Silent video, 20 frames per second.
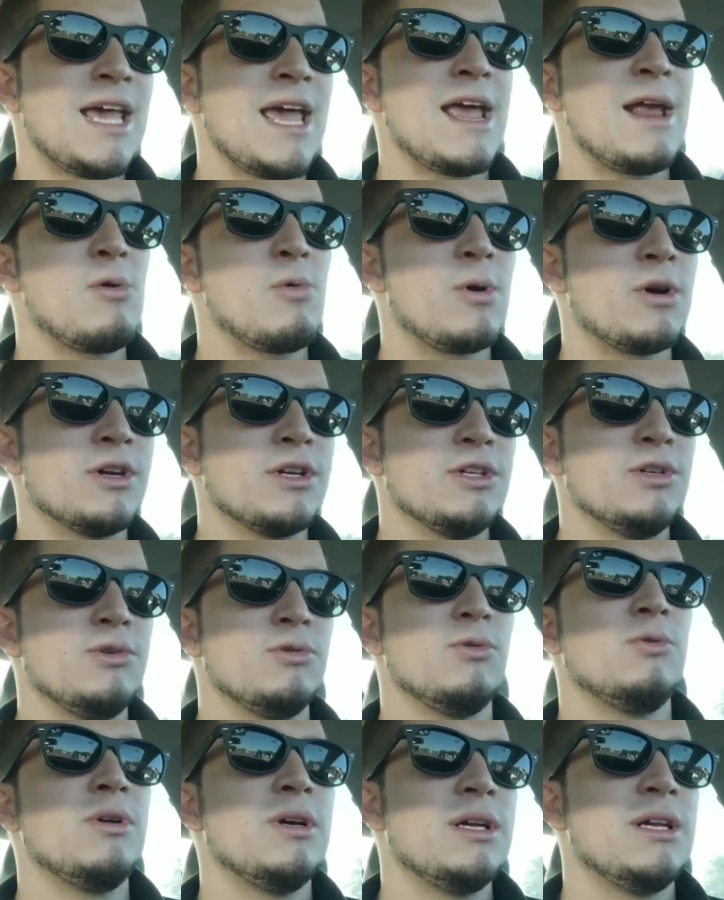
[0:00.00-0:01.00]
day where
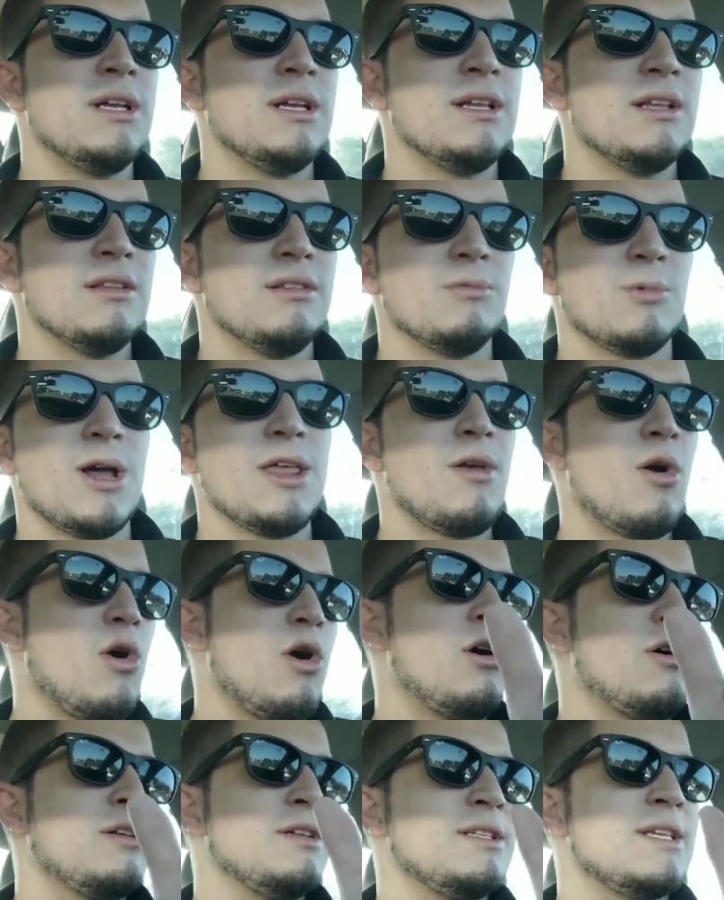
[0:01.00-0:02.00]
you went
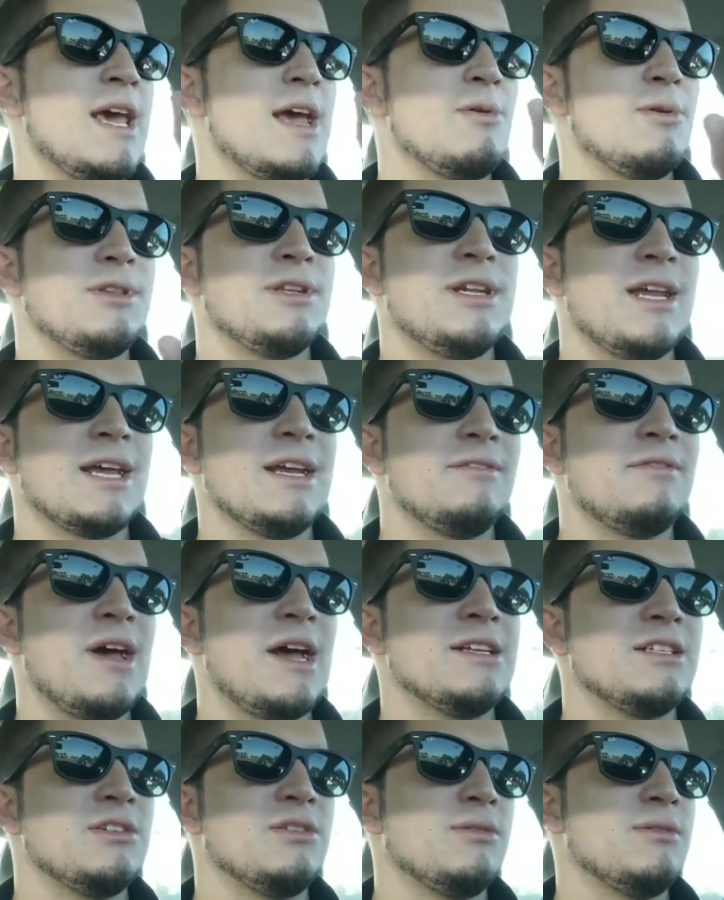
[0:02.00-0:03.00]
all the day with a negative
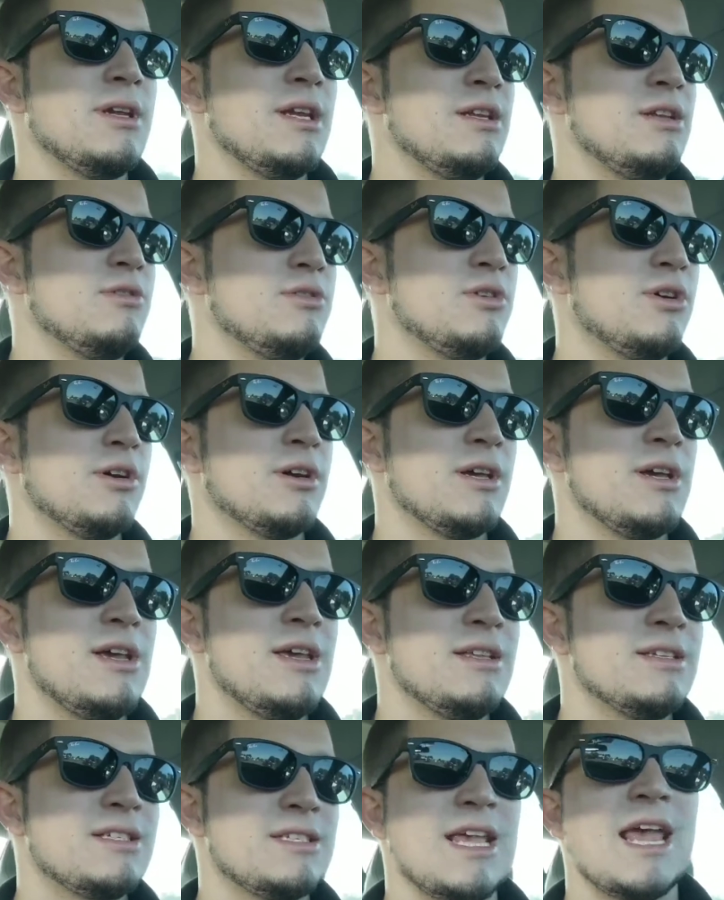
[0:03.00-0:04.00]
attitude and you took
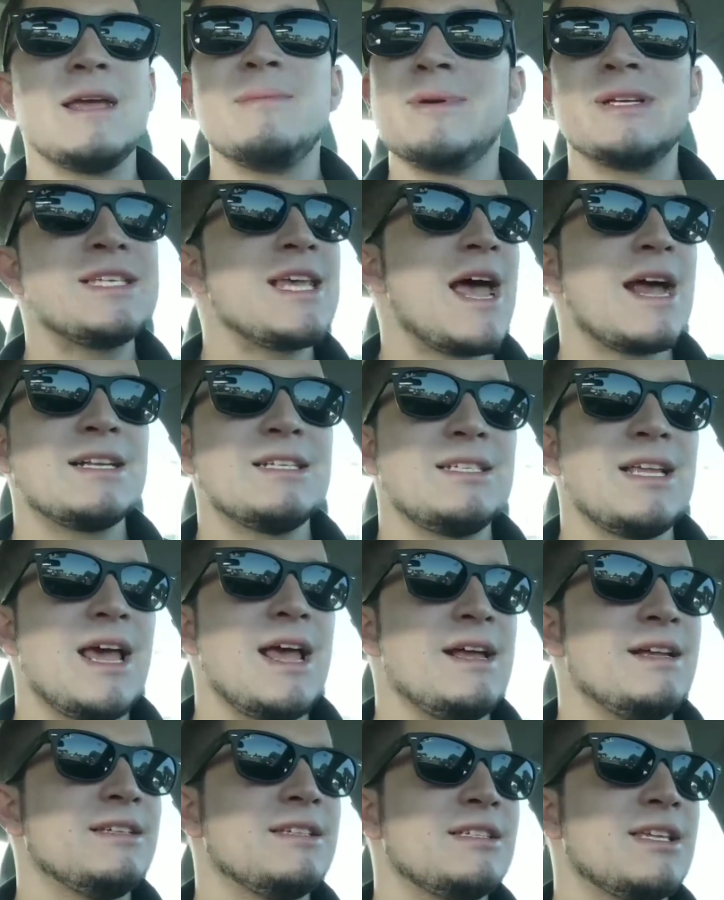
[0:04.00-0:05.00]
same exact
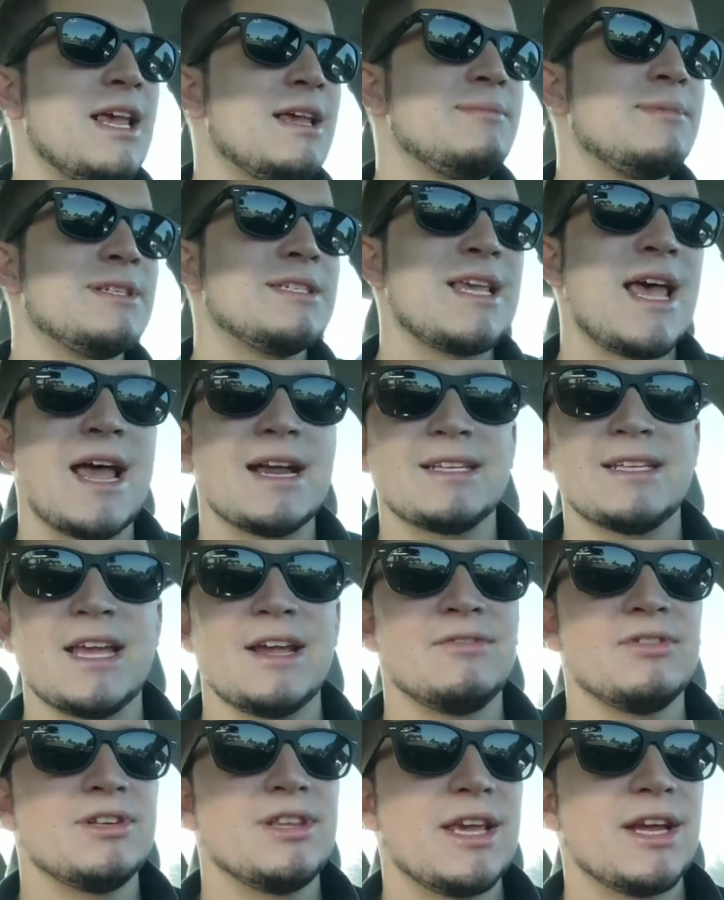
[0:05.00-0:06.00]
day, same exact
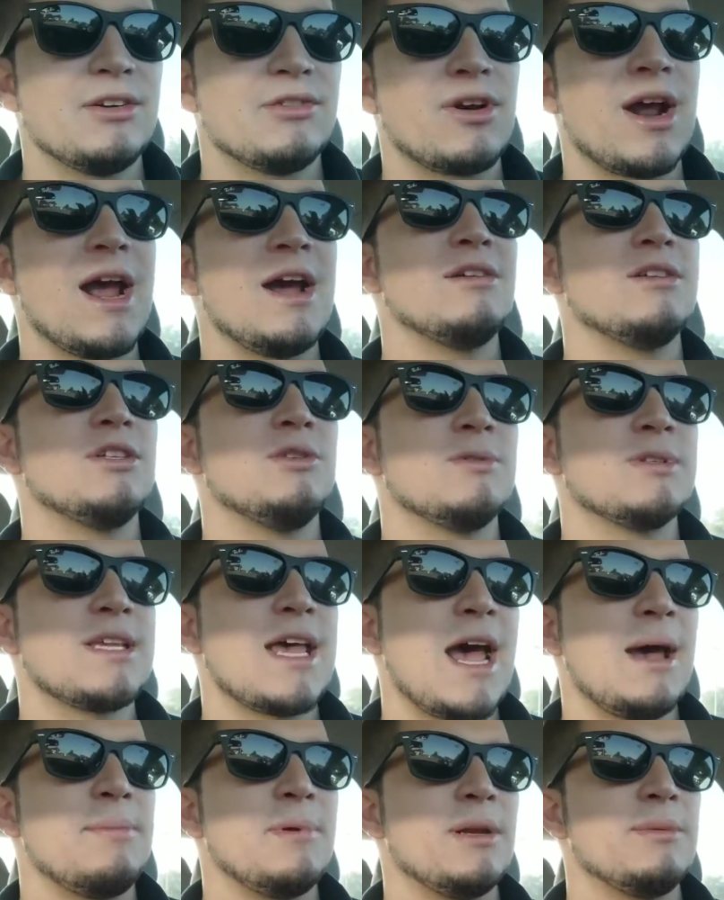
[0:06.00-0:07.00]
everything around you was
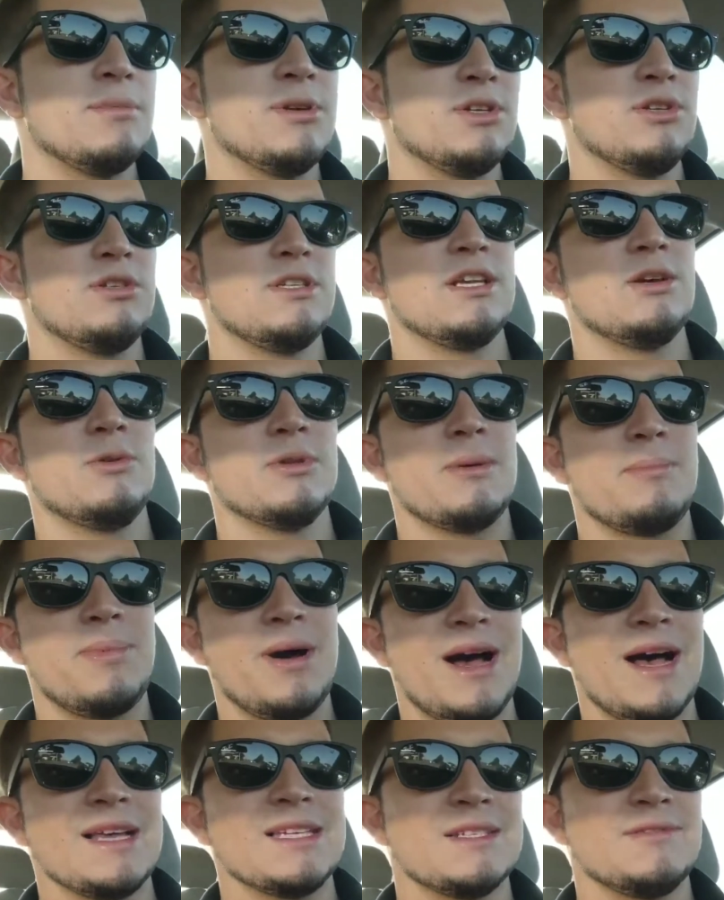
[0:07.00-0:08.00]
happening, but you did it with a
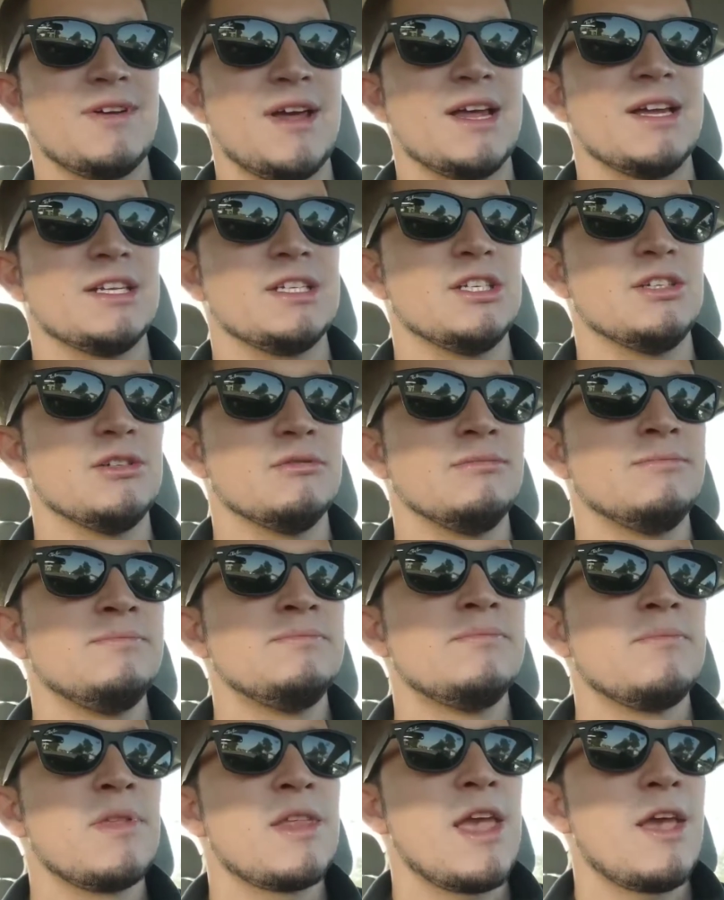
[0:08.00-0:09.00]
positive attitude.
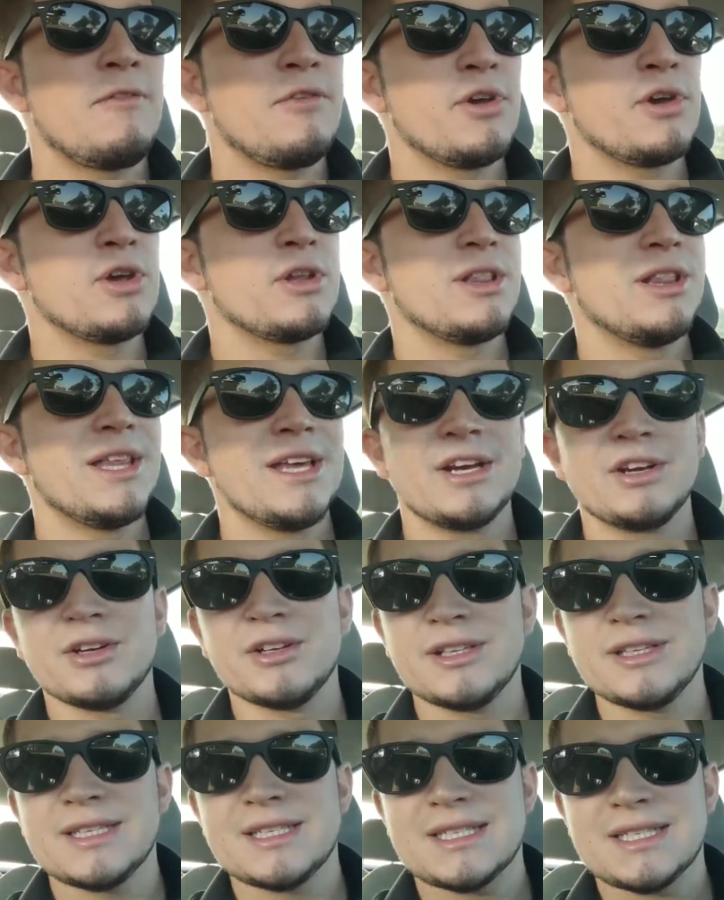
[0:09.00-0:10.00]
If you could
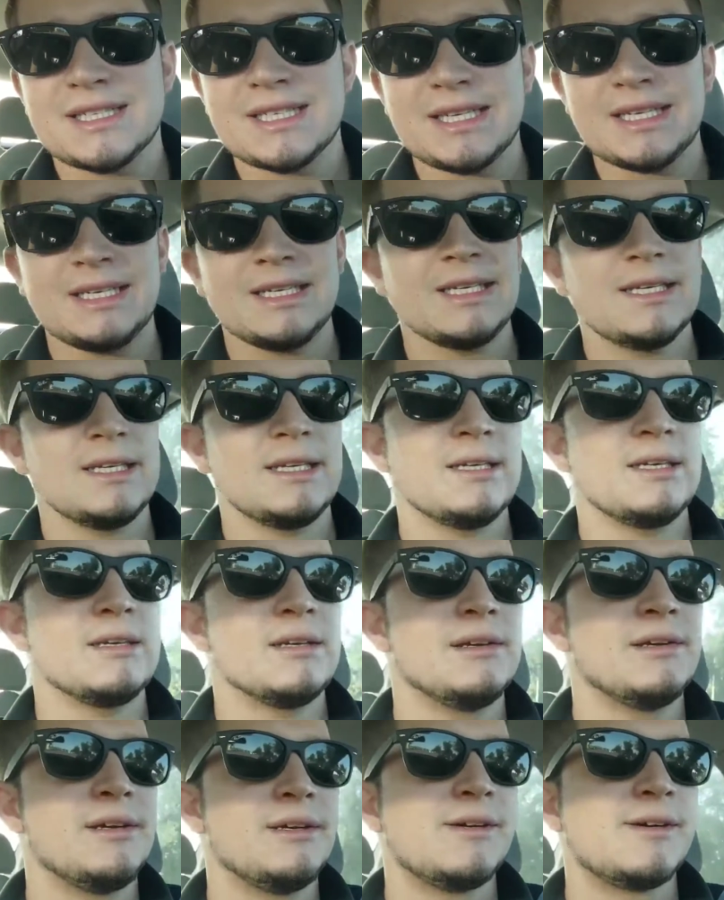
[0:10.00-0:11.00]
literally see
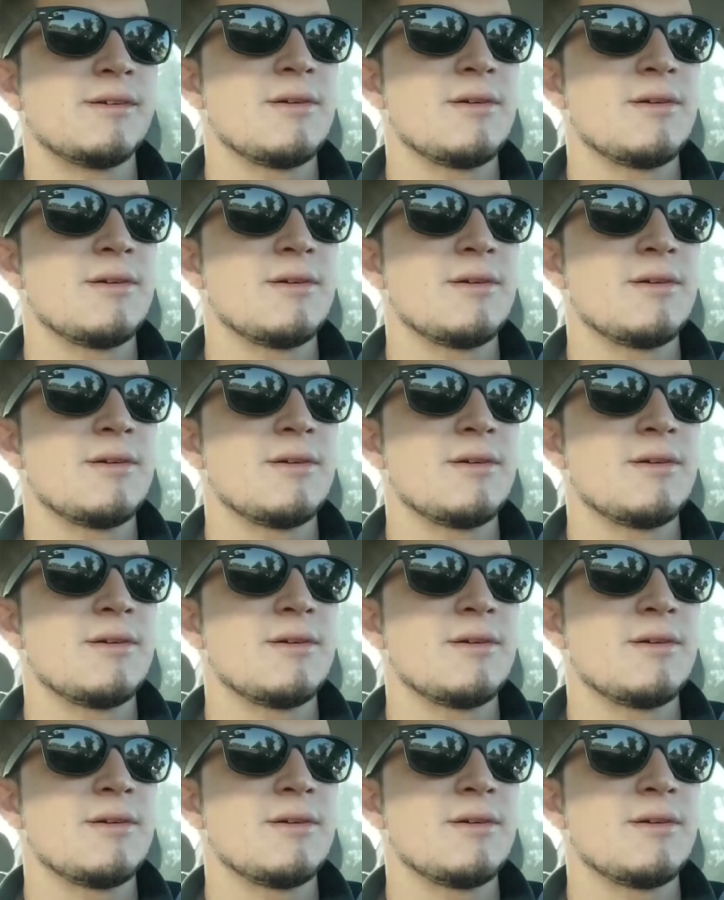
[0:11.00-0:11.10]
